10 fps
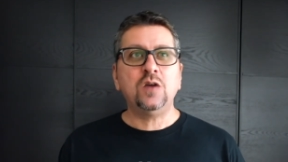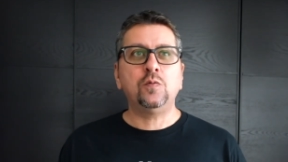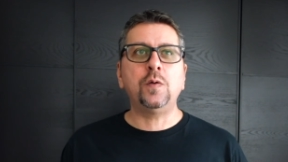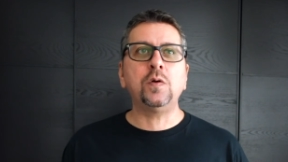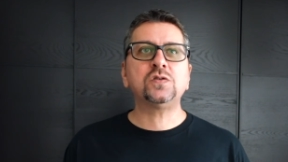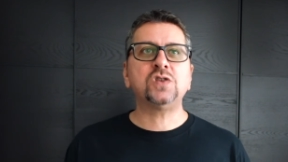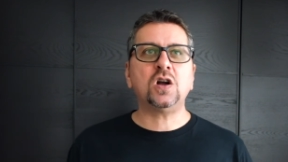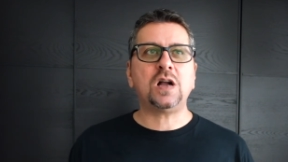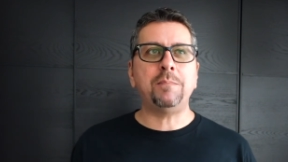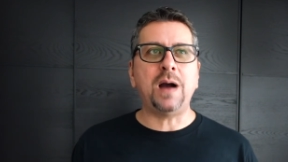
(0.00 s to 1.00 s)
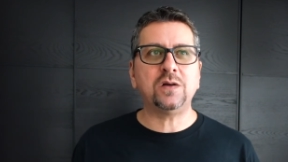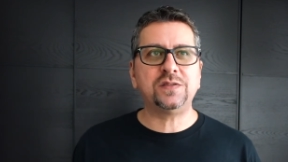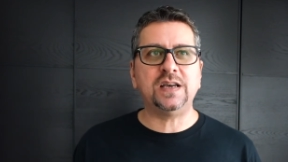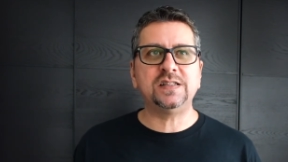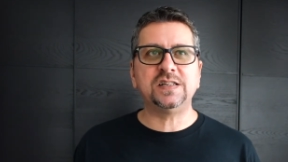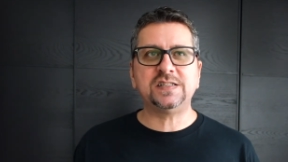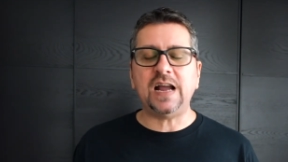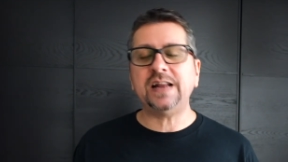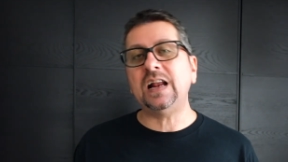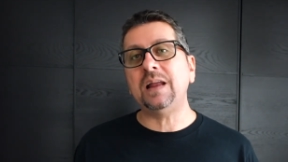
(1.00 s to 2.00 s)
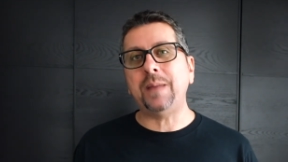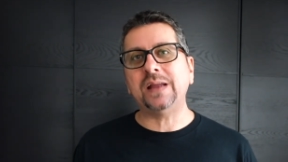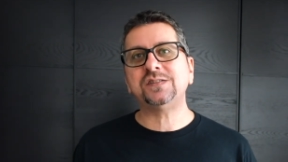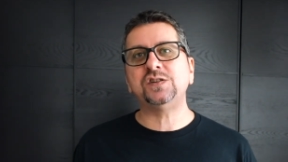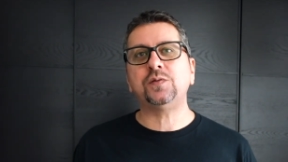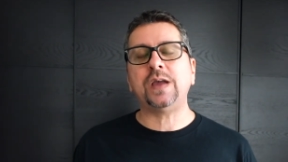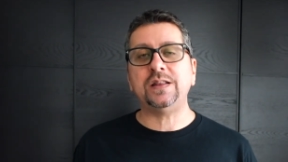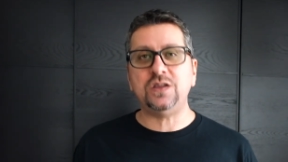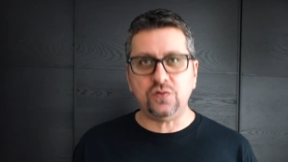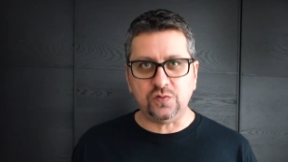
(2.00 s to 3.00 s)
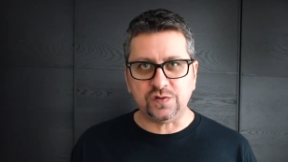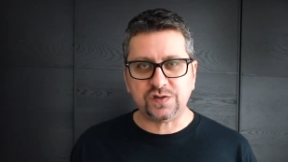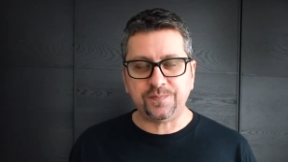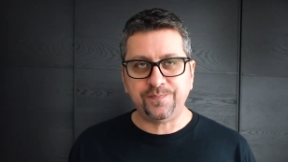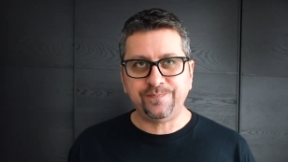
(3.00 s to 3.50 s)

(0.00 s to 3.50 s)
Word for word: we will talk about the design elements you can use.